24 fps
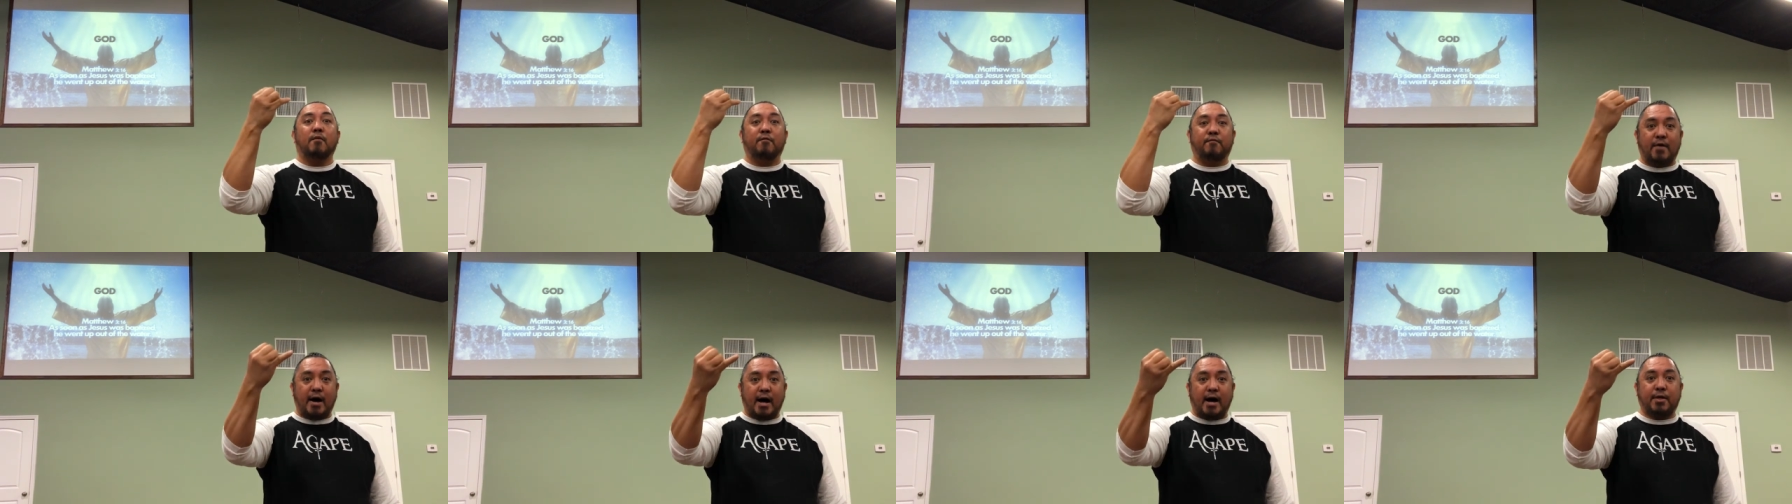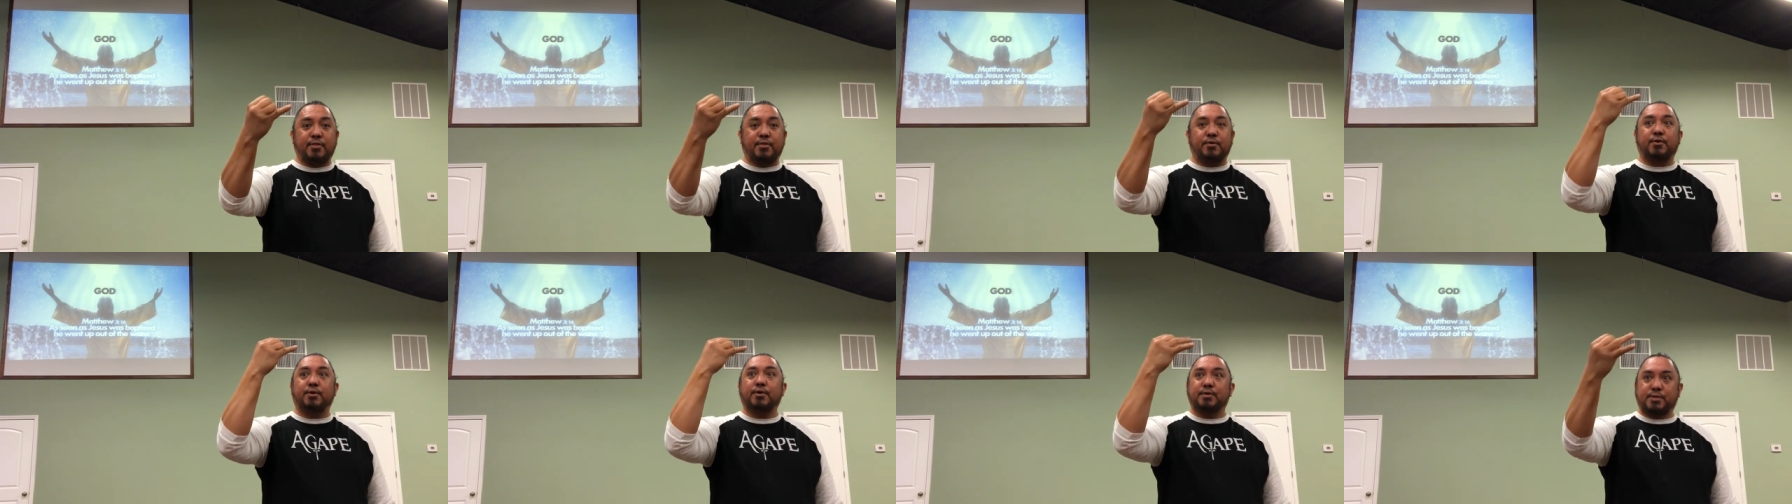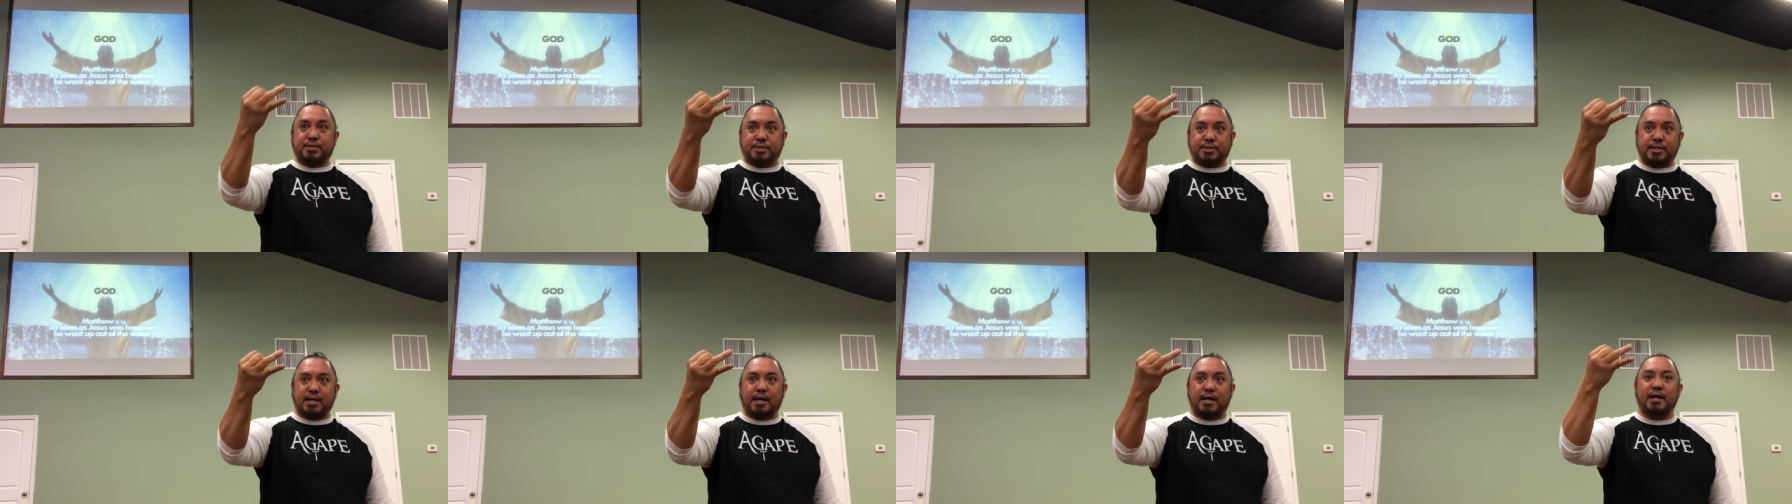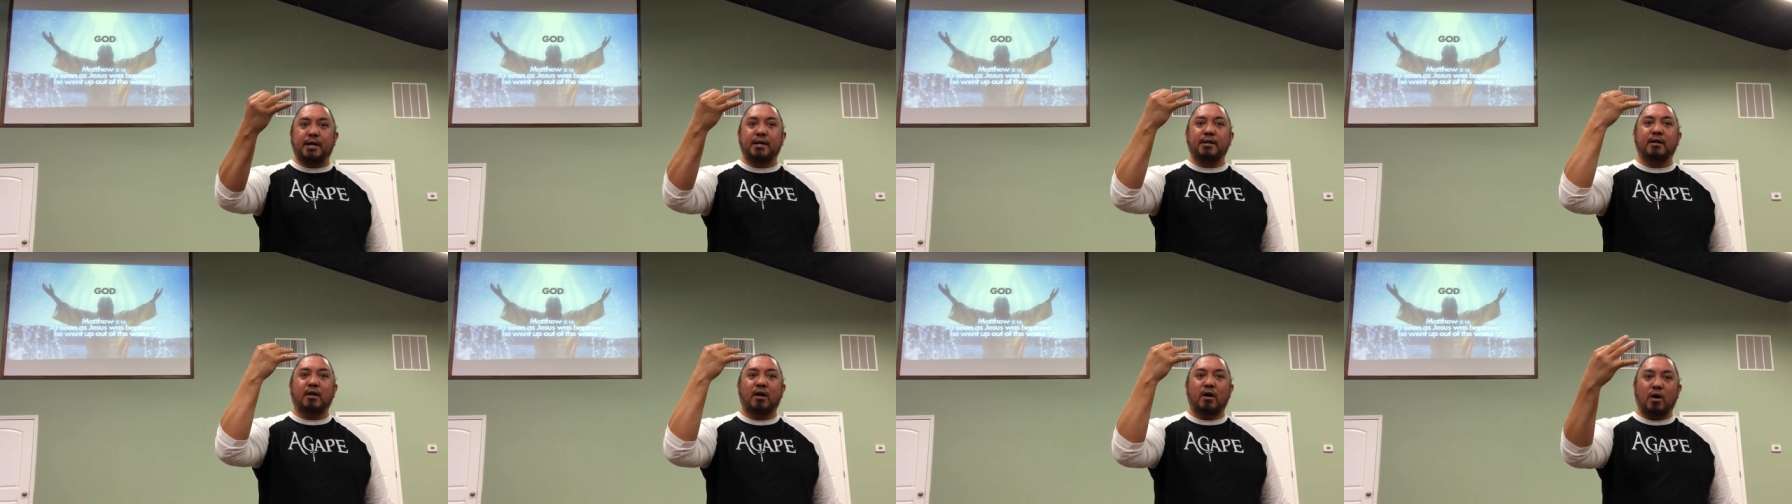Father,
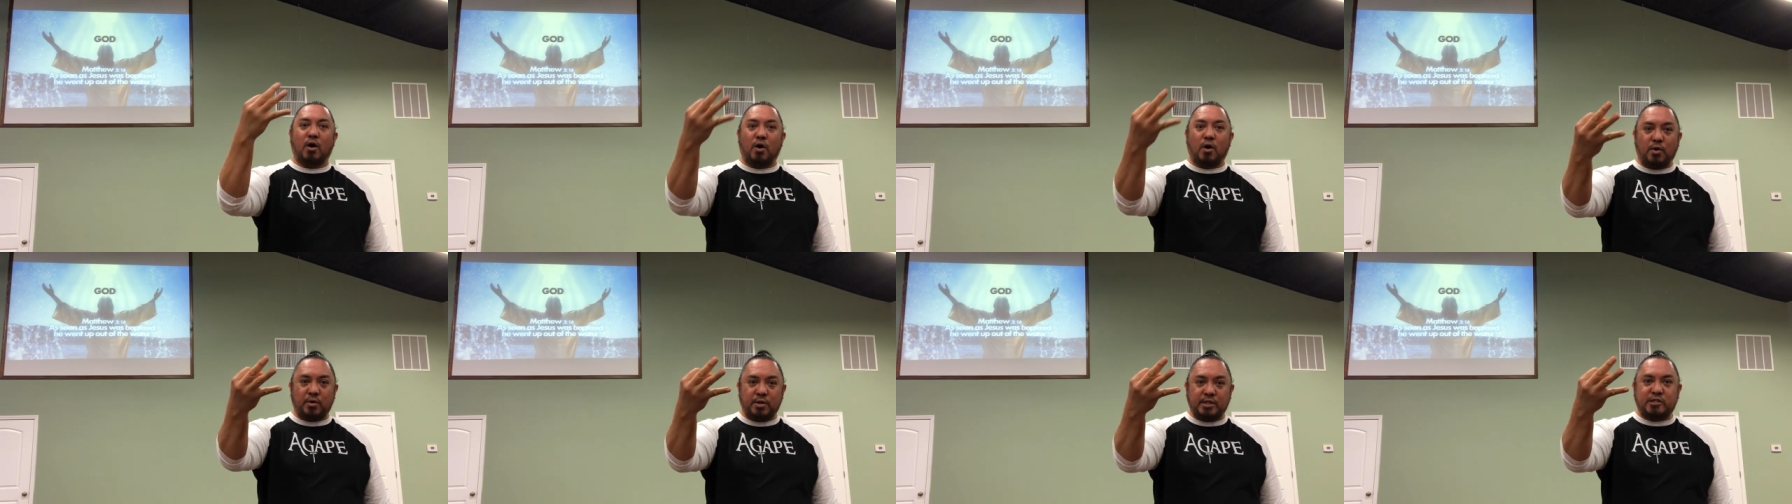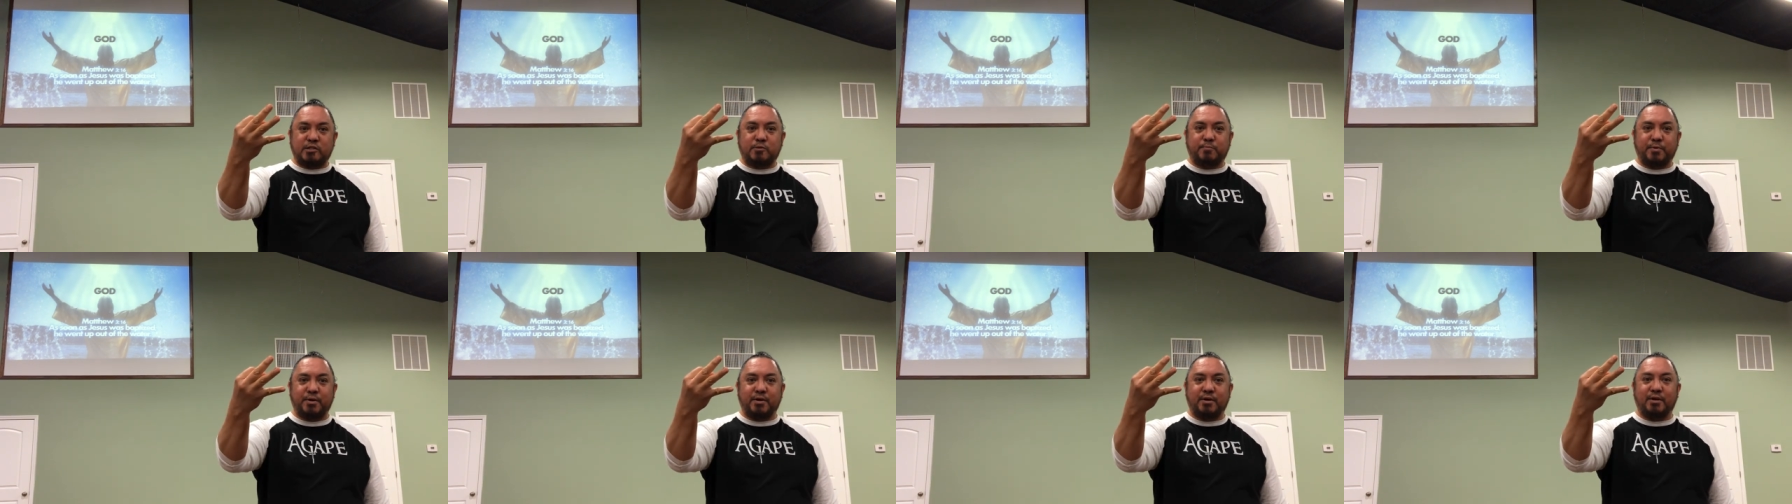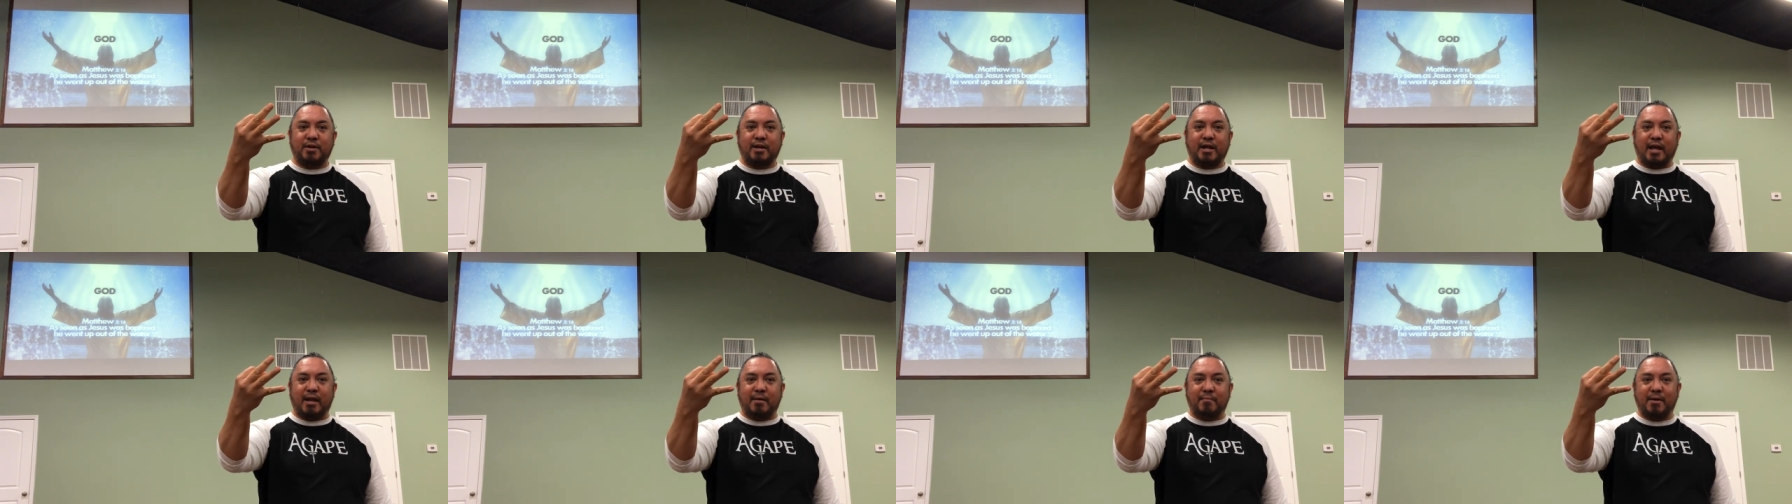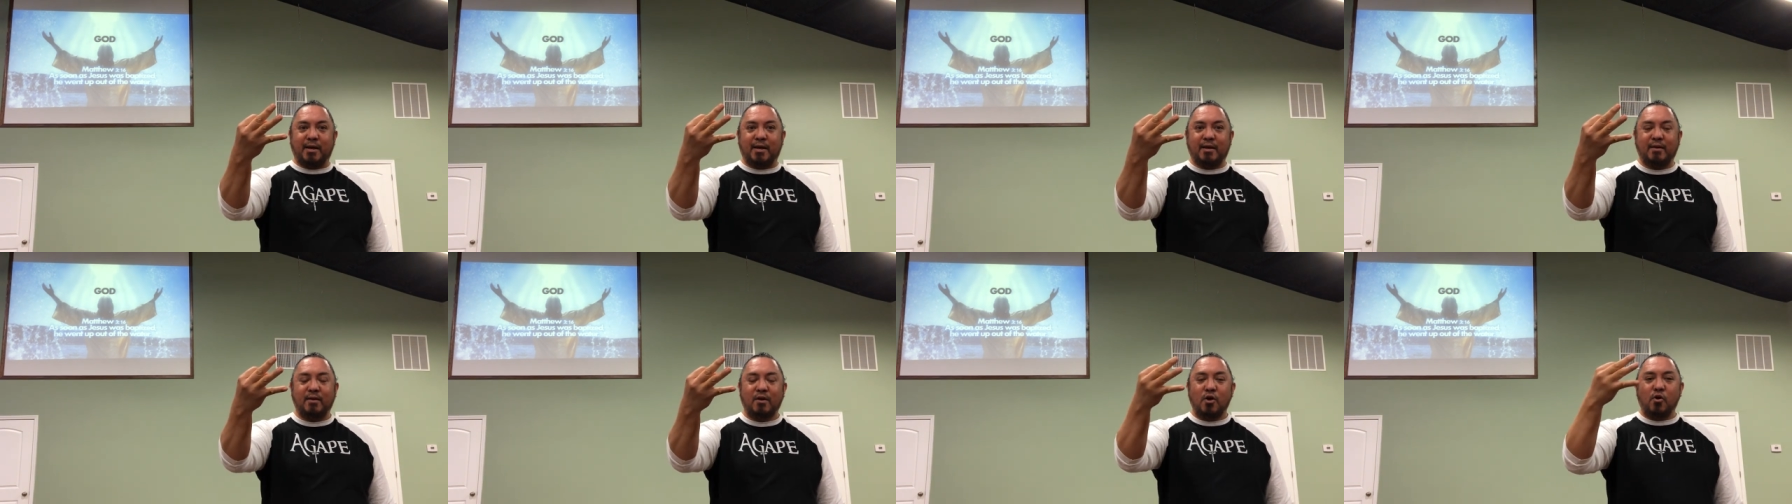Son, Holy Spirit.
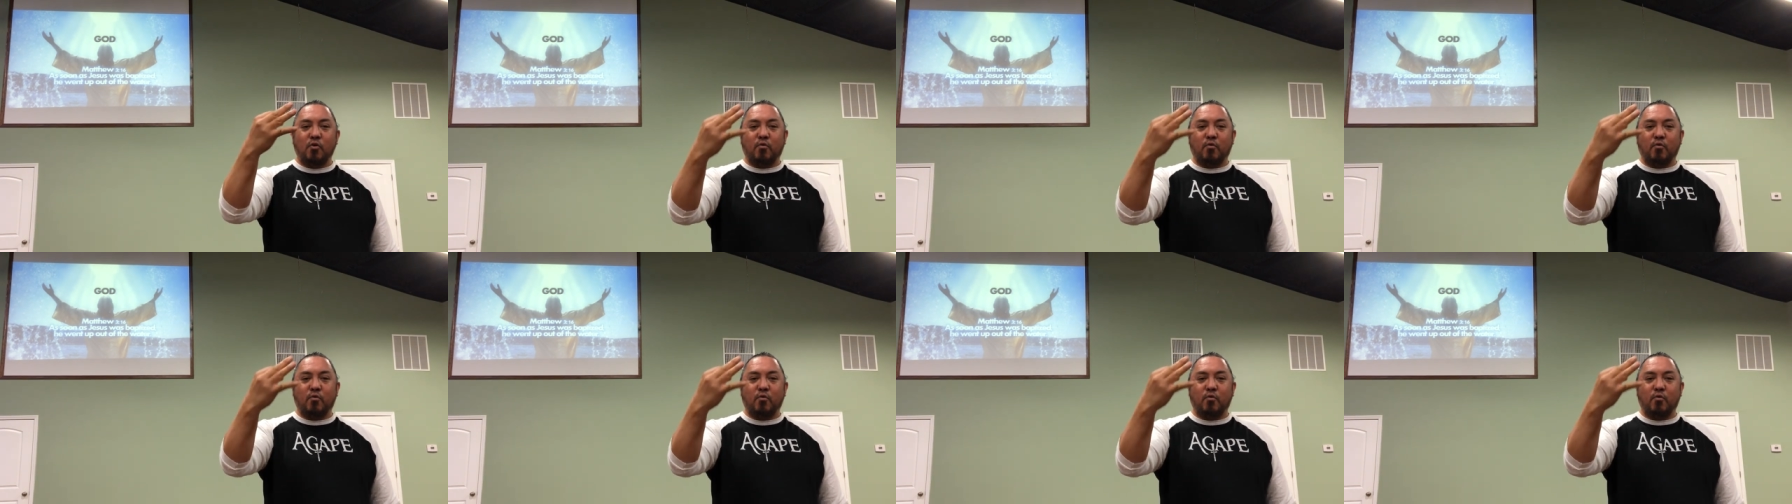Amen.